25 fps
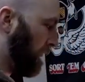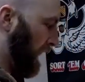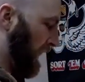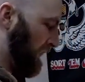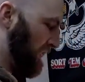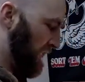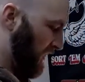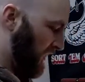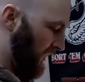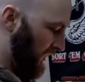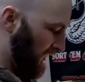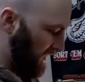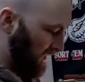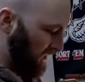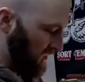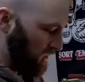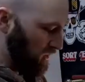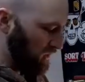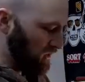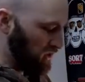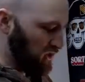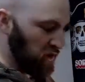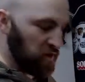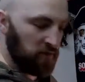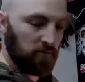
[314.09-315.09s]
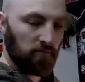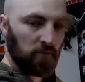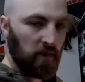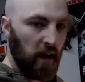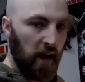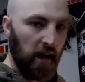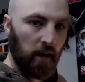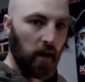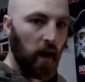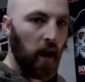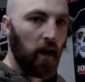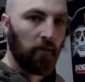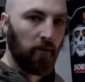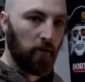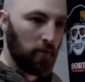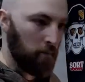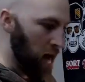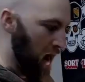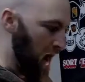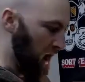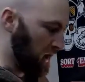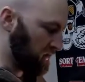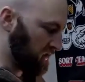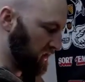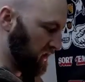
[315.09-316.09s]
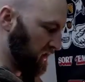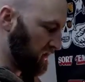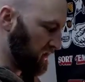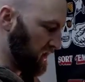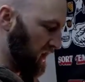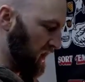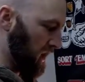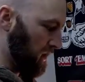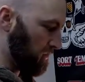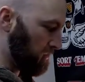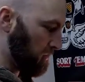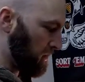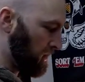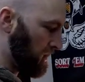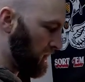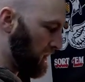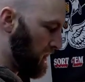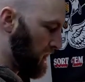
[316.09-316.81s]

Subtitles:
And then all I had to do is just take off the masking tape.